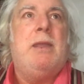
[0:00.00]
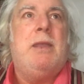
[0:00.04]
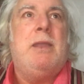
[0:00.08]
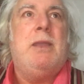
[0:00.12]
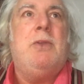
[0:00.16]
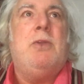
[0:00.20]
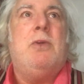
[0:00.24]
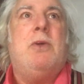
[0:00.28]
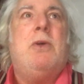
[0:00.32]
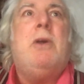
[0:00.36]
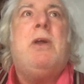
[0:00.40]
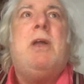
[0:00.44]

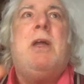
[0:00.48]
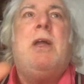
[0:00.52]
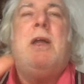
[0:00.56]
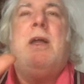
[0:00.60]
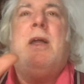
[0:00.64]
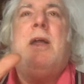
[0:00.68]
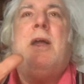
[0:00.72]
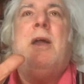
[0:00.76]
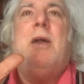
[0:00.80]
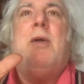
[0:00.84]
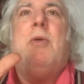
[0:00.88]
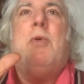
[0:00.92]
You know,
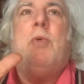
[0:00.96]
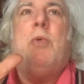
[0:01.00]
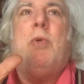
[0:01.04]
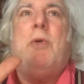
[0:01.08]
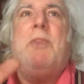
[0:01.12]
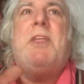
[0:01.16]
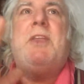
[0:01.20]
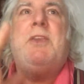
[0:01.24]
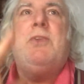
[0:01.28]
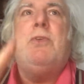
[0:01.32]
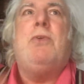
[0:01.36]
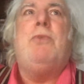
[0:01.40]

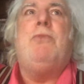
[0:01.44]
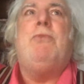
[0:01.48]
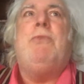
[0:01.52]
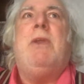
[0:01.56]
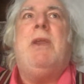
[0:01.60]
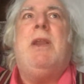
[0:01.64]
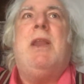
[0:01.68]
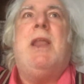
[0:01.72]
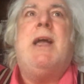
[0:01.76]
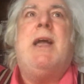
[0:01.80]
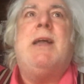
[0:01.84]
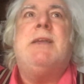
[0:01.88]
what they don't
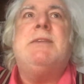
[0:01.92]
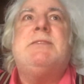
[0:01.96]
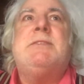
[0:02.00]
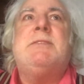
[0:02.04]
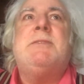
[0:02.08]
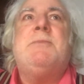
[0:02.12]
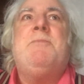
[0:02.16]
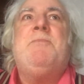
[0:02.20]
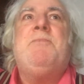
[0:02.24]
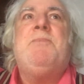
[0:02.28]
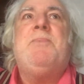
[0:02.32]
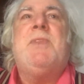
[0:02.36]
realise
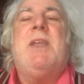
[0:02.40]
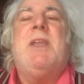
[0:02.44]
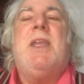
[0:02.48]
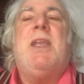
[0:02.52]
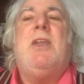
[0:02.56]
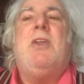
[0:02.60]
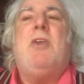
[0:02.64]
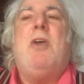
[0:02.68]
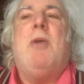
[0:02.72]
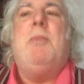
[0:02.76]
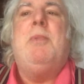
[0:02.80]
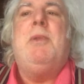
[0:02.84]

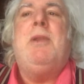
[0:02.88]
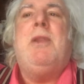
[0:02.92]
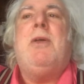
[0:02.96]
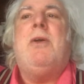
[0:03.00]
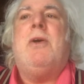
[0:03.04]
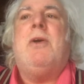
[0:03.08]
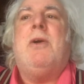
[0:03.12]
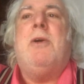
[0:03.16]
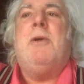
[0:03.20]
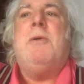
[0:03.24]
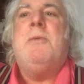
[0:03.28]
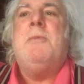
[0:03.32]
in common
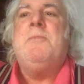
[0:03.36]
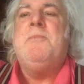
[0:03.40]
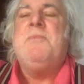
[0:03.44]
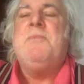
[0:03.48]
law,